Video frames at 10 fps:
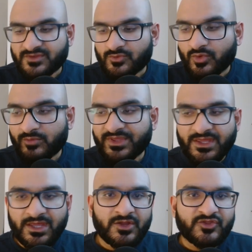There will be
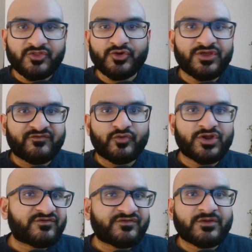30, 40,
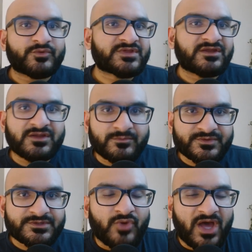50%
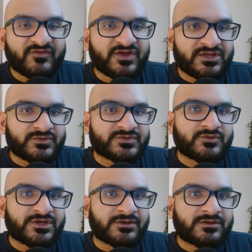dips. You have to get used to
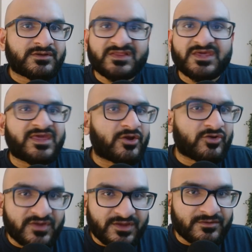it. That's
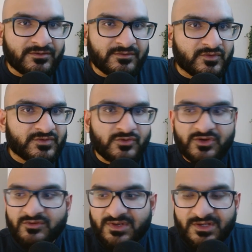guaranteed. There's going
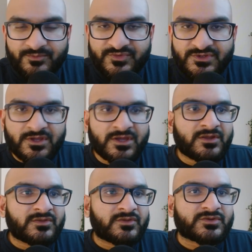to be dips.
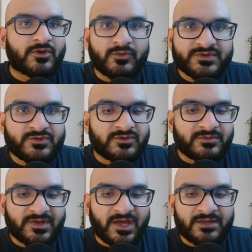There's always going to be
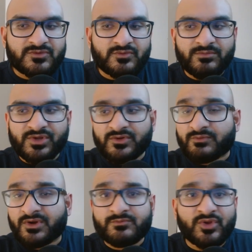times when Bitcoin's
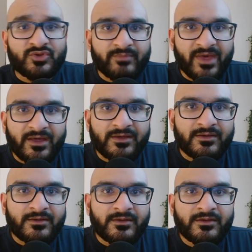price pulls back.
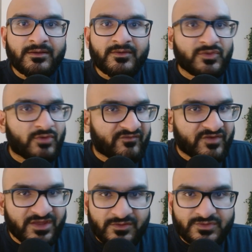You have to
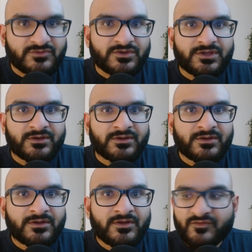get used to it.
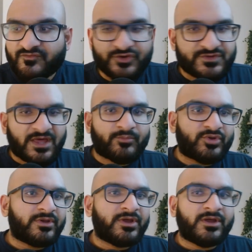For example,